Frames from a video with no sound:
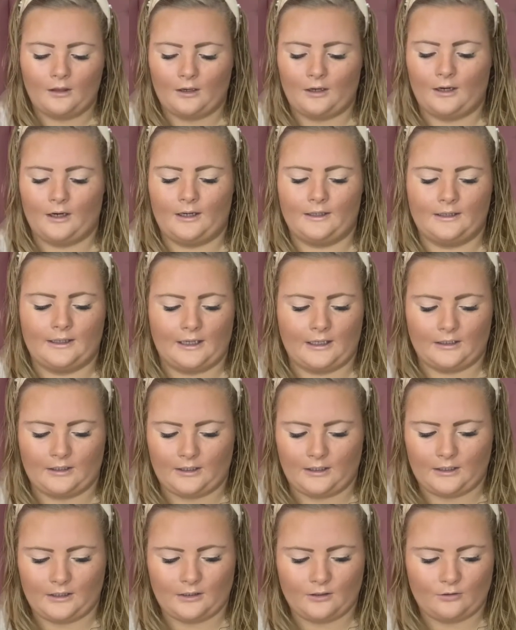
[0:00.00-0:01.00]
And then
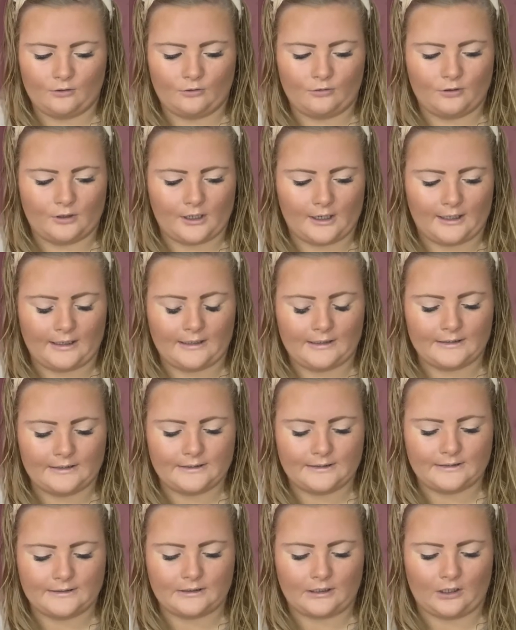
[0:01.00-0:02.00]
in the crease,
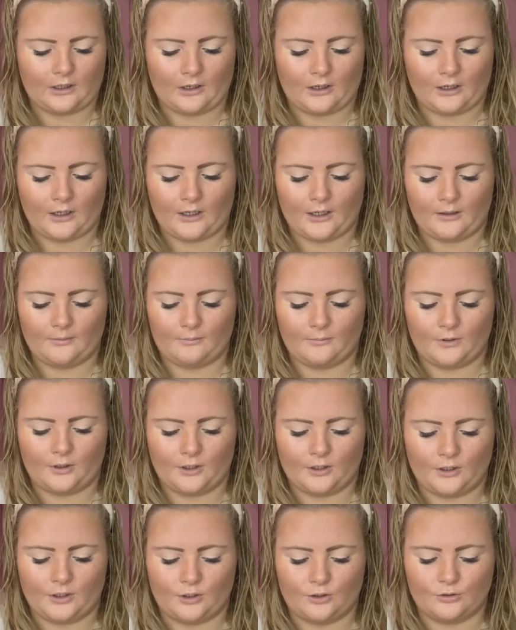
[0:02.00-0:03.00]
I'm
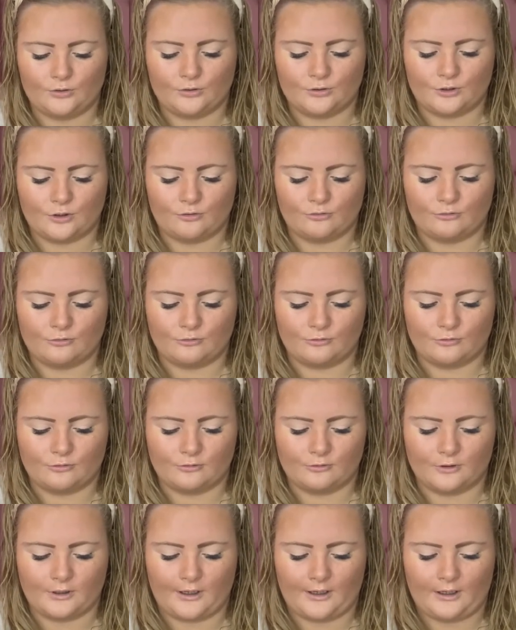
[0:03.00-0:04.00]
going to use
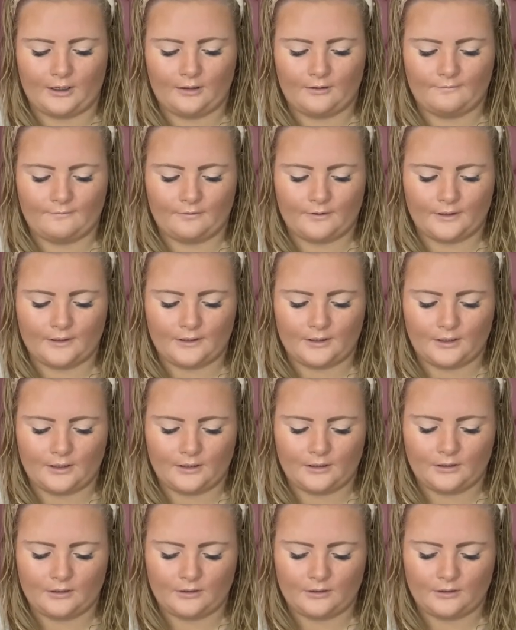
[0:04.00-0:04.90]
Reef, I think.